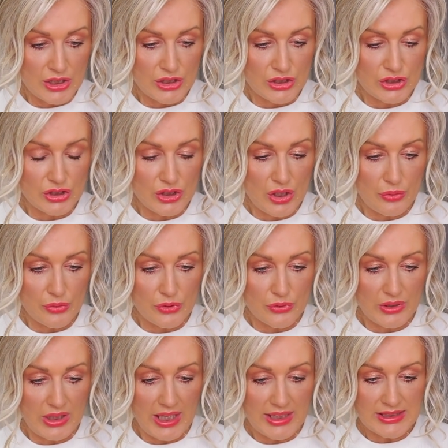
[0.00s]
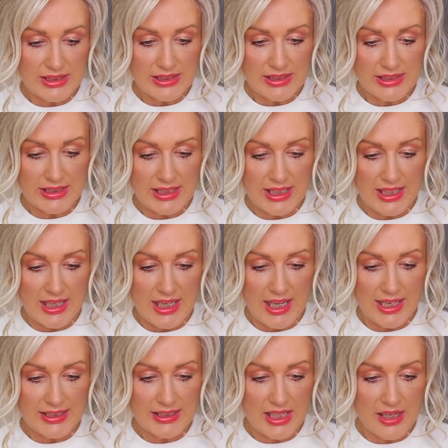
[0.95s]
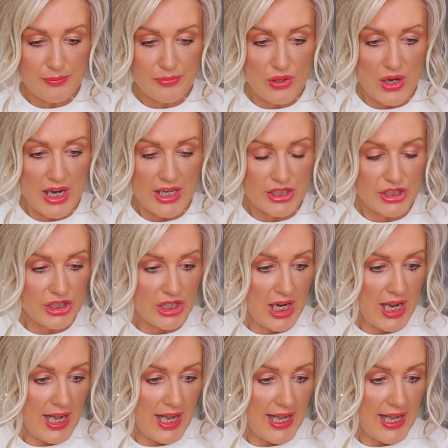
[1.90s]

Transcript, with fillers: So you get in here liner brush